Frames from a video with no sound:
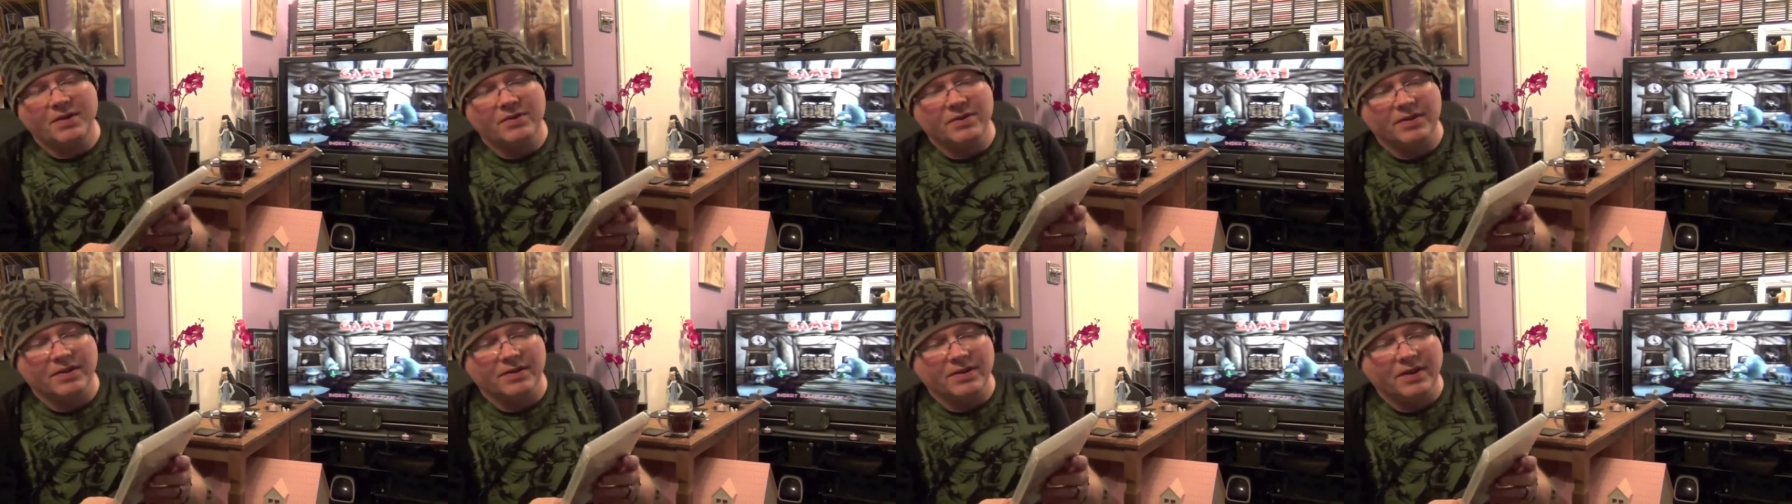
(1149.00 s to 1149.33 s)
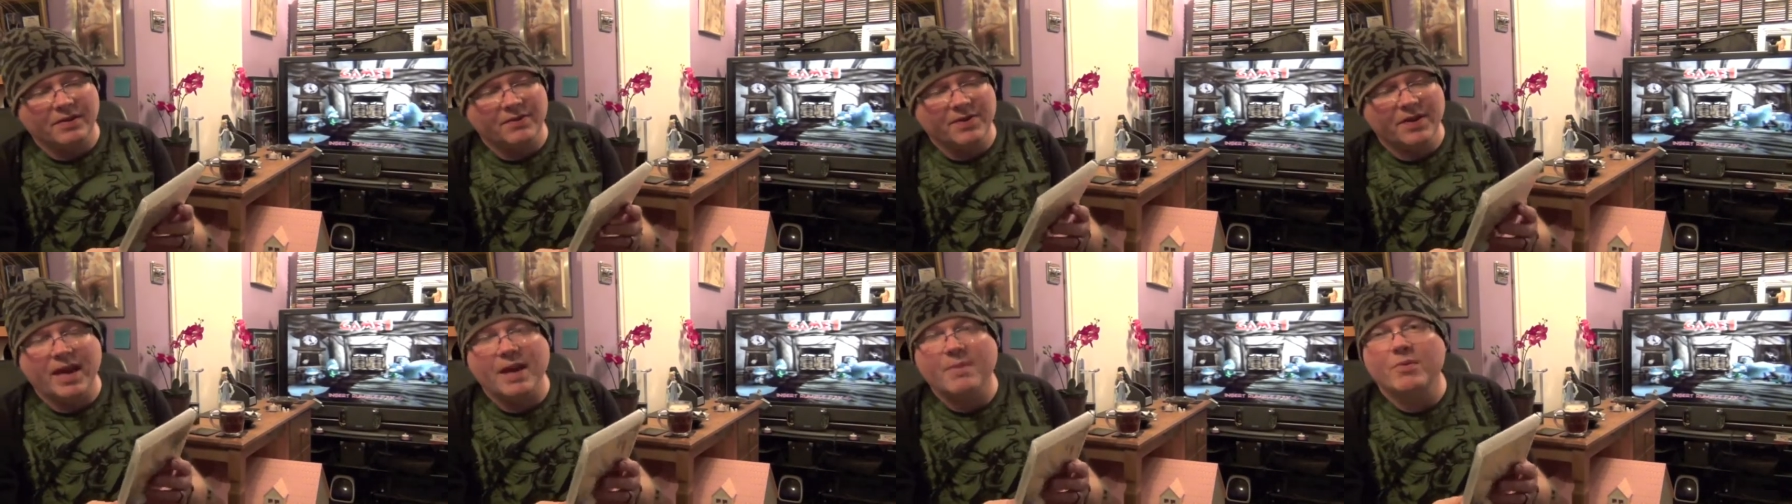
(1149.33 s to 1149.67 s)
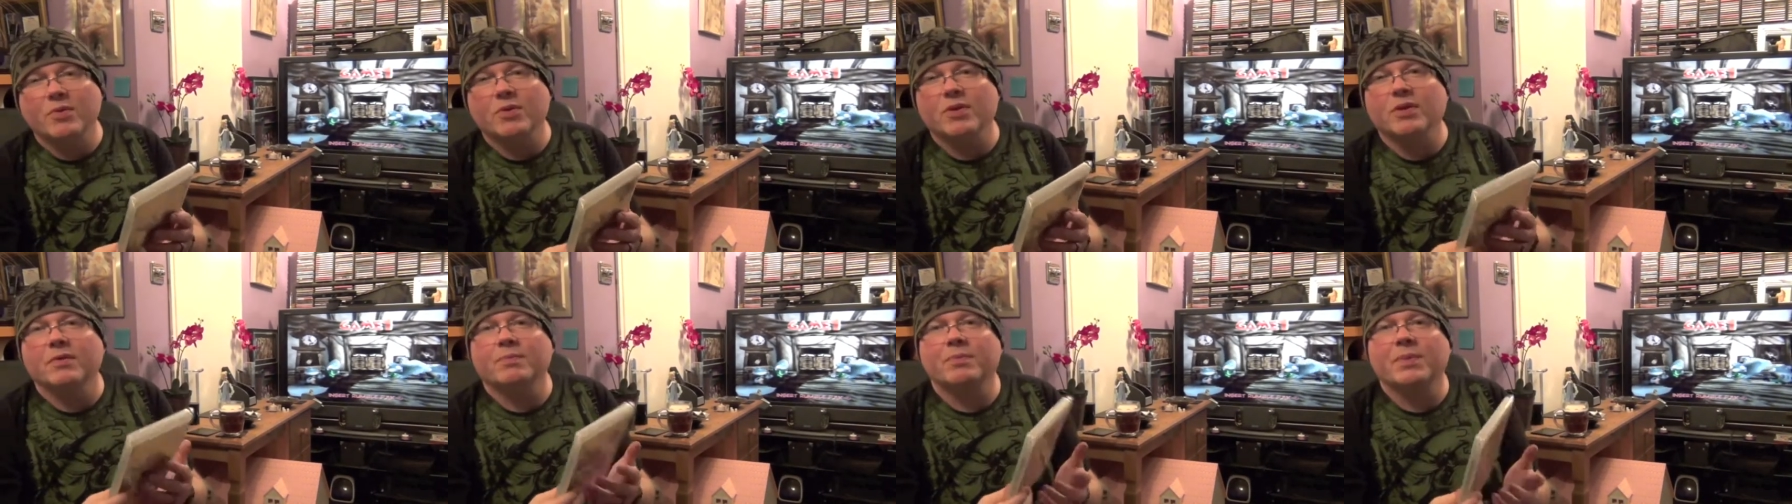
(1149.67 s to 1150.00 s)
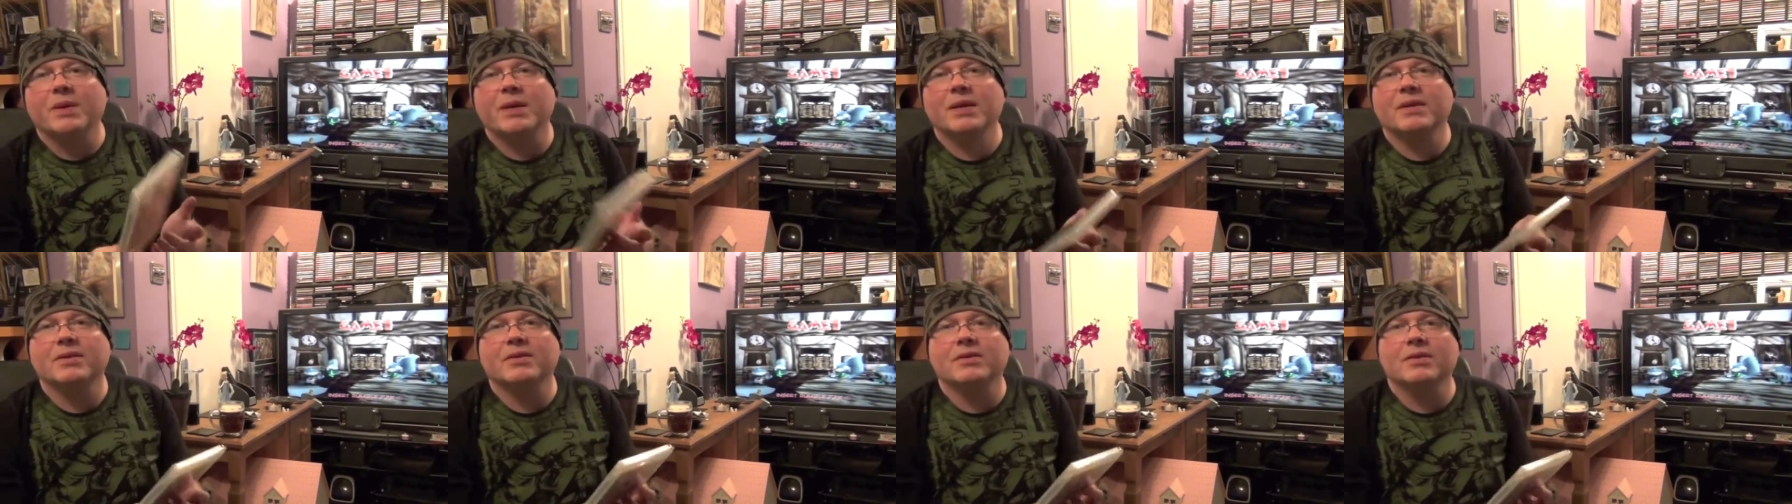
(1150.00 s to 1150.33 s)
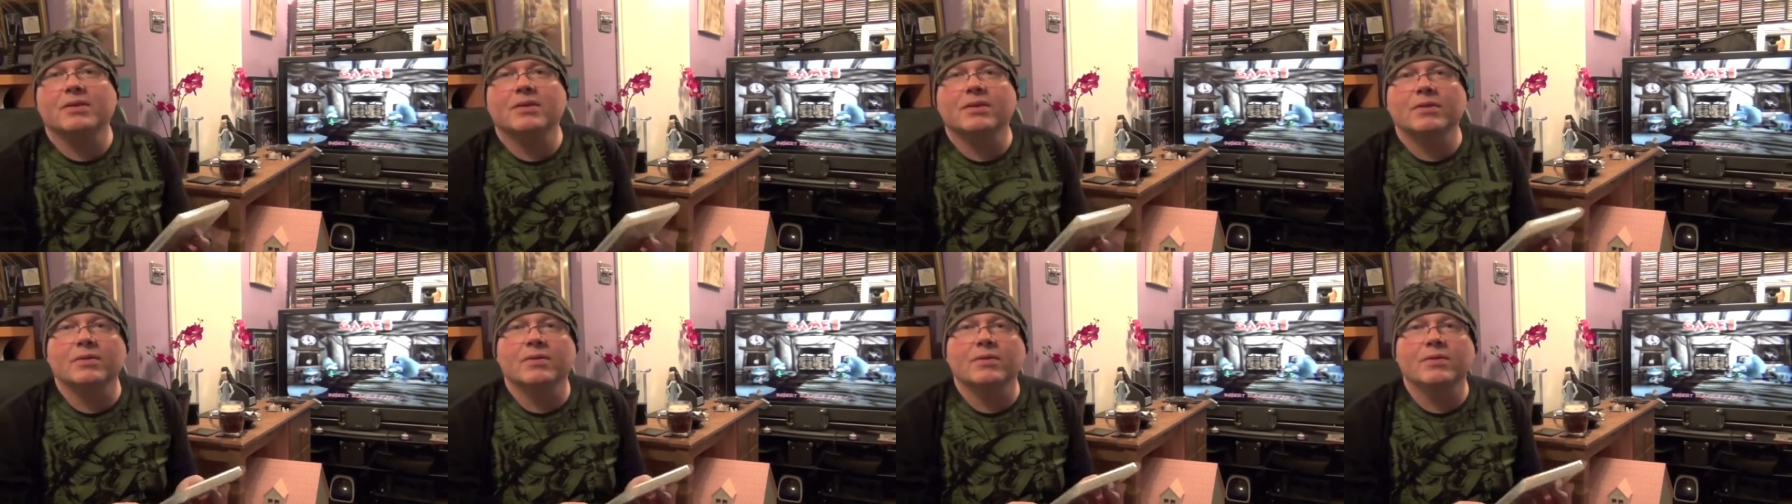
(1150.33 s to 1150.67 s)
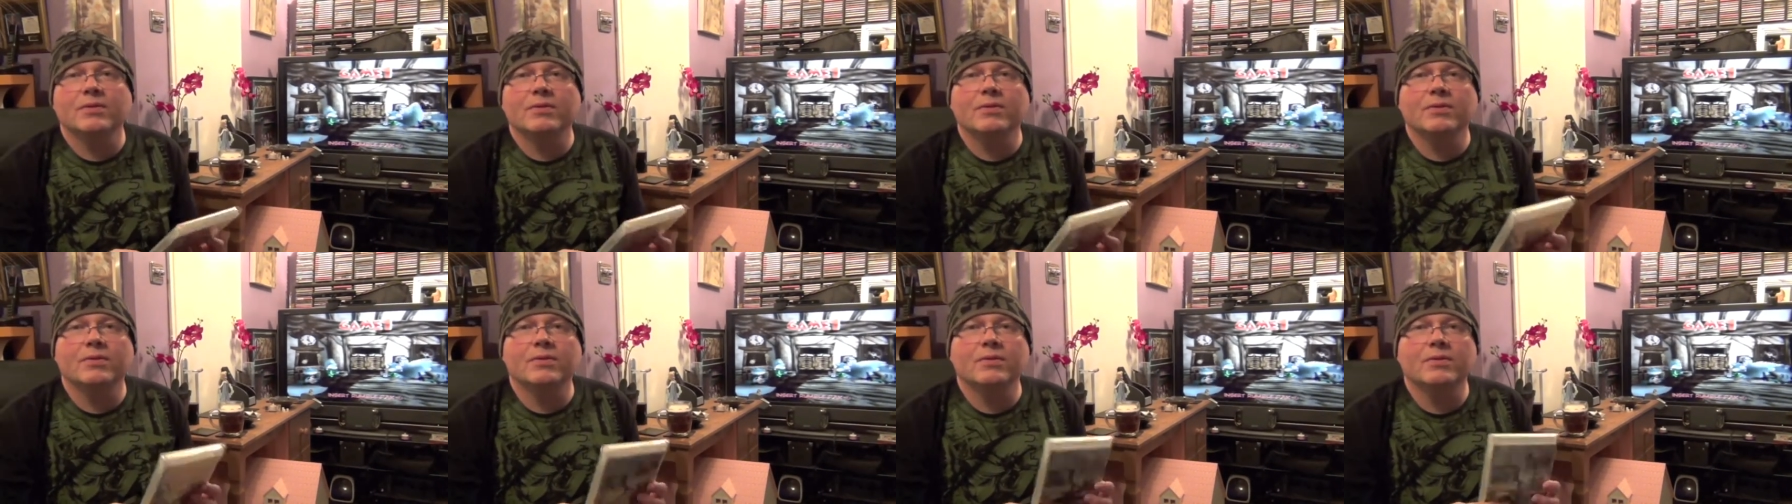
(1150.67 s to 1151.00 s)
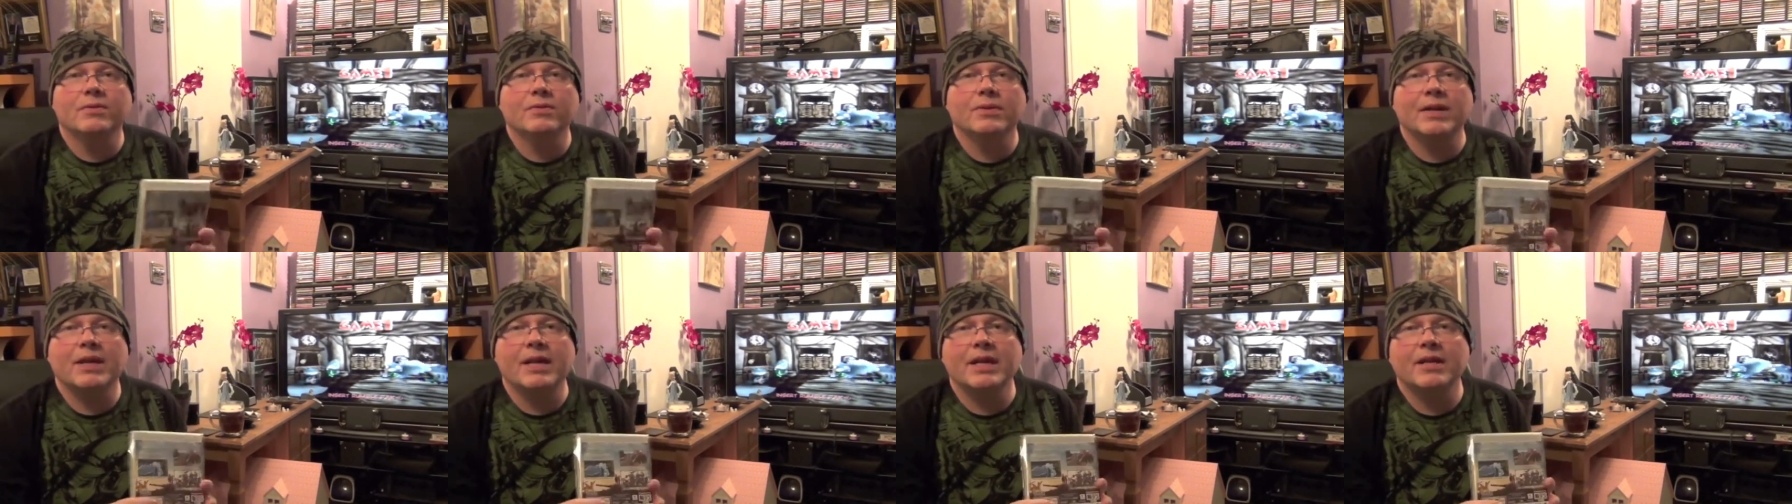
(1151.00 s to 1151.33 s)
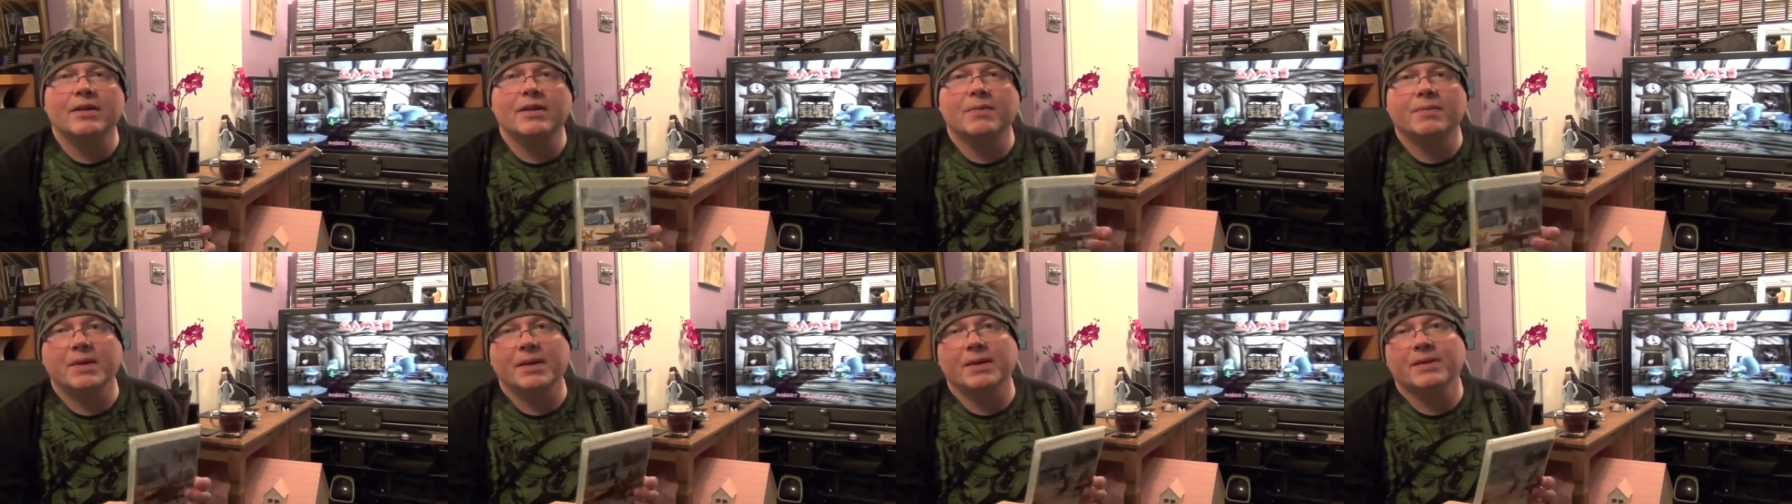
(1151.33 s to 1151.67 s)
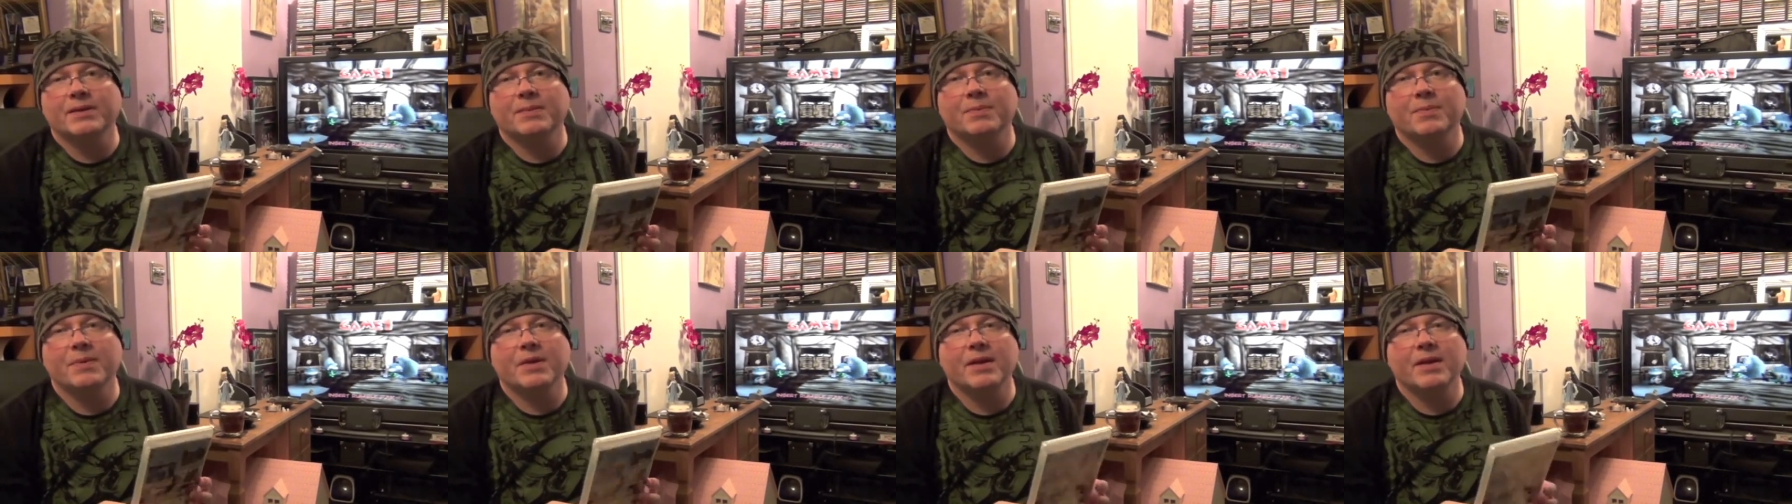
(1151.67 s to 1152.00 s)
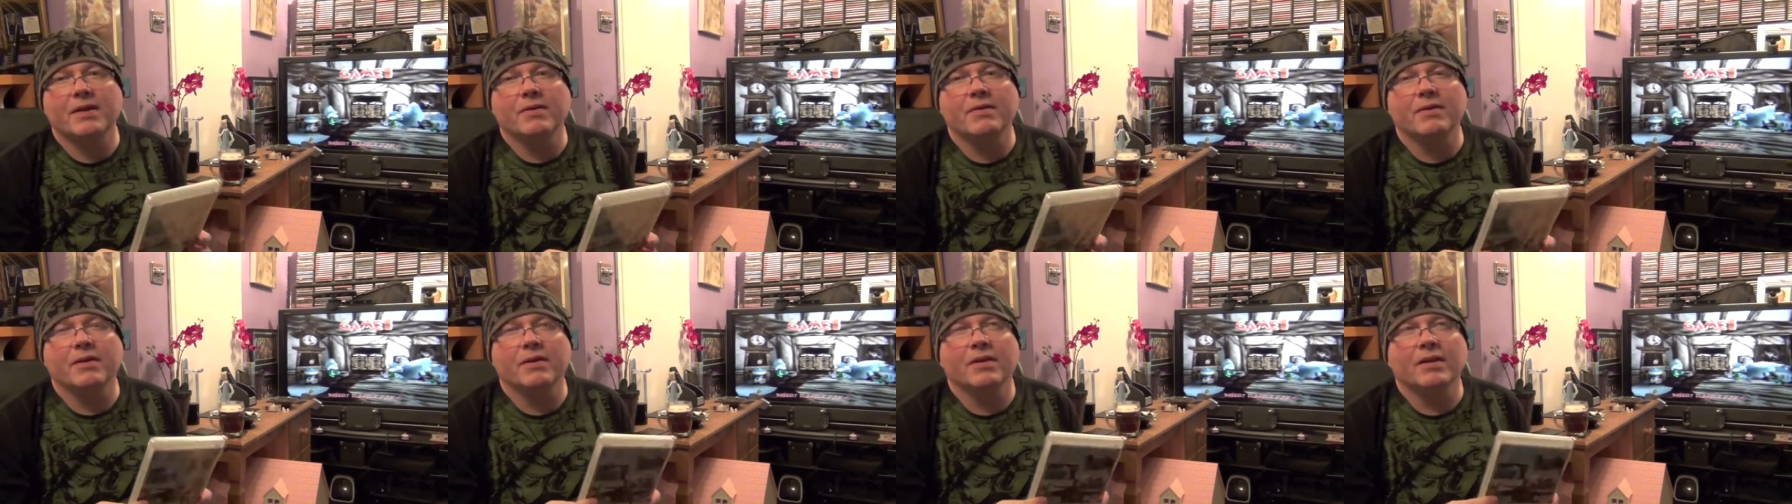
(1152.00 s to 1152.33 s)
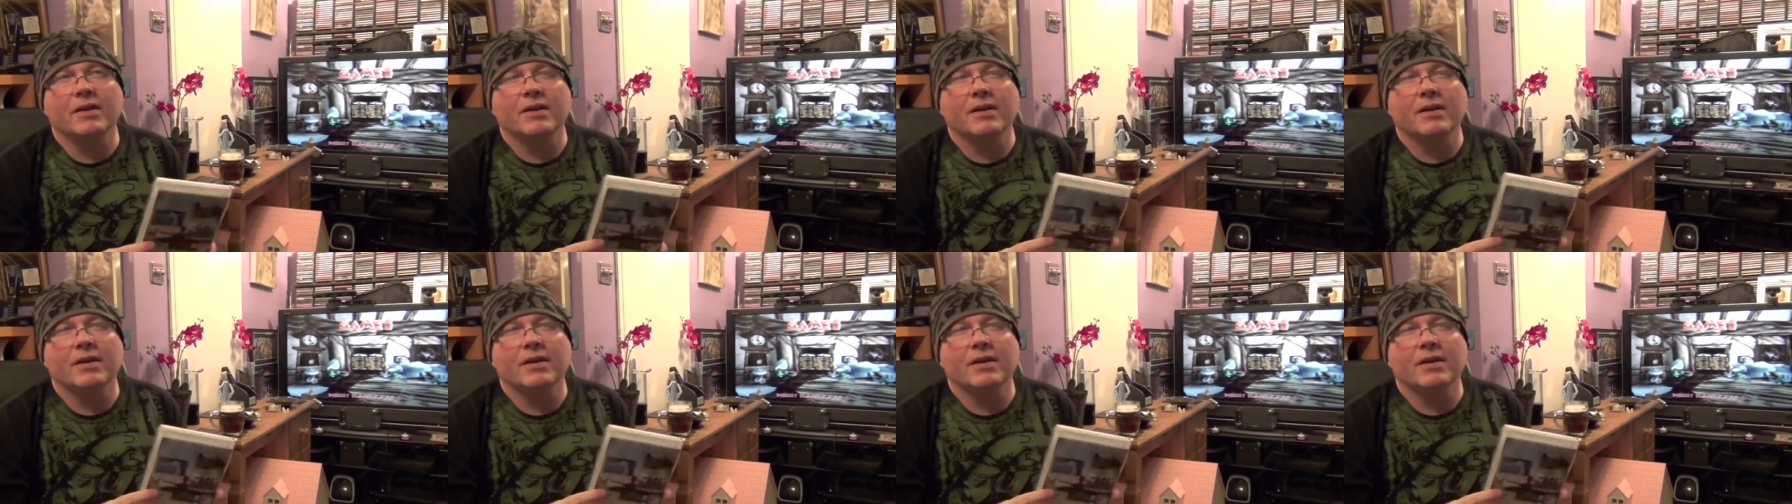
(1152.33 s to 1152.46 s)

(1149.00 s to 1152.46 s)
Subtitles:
there's another game on the PS2 and the PSP.